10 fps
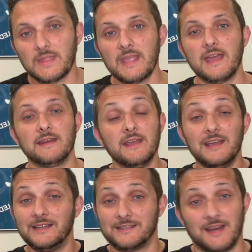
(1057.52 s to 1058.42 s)
And
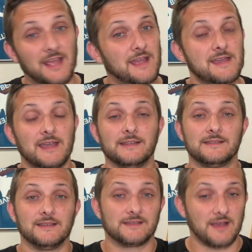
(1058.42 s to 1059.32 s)
today it's
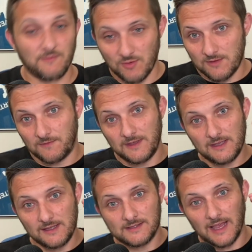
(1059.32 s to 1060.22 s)
discovery
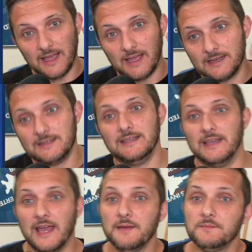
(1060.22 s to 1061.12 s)
feeds and
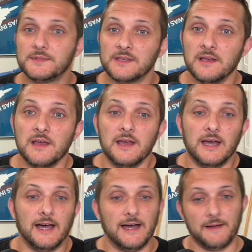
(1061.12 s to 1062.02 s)
DMs.
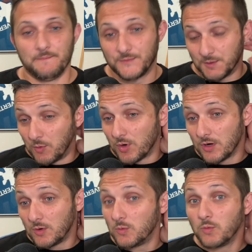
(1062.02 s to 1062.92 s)

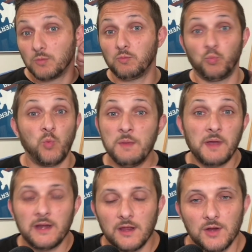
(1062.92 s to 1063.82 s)
Tomorrow, we
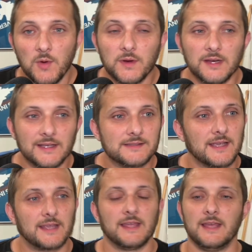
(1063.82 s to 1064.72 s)
might not know what it is.
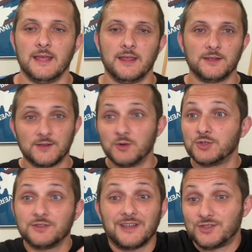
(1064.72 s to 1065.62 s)
Like
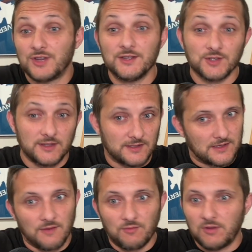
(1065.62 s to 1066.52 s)
social does change. Like
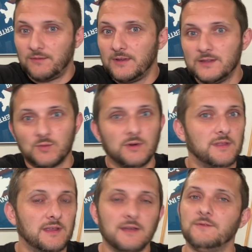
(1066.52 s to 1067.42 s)
discovery feeds weren't a
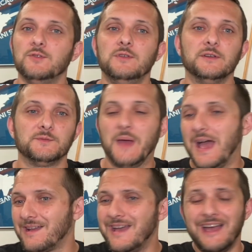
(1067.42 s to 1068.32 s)
thing a few years
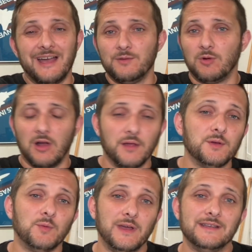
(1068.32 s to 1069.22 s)
back, and there were
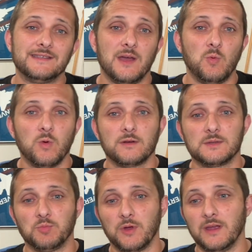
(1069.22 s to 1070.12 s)
other ways that work
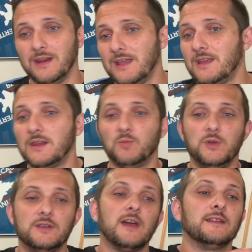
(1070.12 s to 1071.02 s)
to bring it in, and
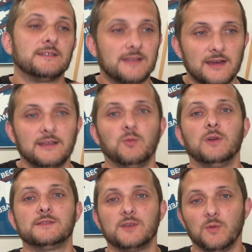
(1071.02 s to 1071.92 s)
we kind of study
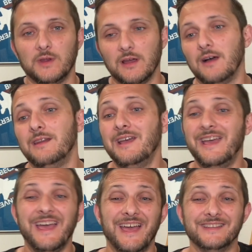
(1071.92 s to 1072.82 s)
what's going on
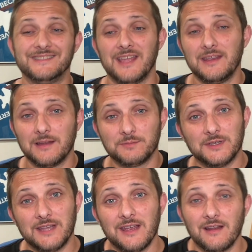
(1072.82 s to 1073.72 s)
and staying up to
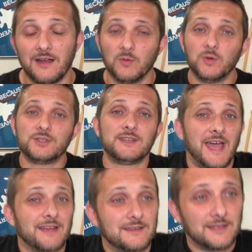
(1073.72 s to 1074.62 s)
date on which
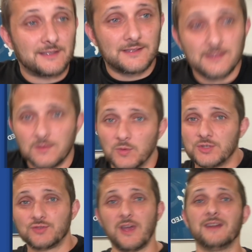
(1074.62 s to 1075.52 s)
tactics, which
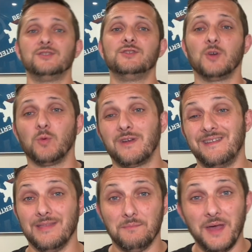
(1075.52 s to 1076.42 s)
strategies are
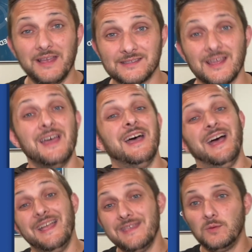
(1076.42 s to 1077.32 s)
working the best,
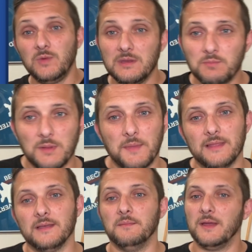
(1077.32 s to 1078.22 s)
and then we
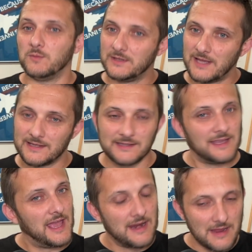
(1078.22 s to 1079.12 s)
implement them and we test
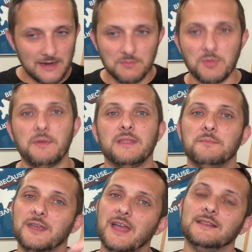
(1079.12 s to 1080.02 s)
again and implement
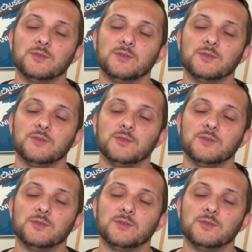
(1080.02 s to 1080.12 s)
them again.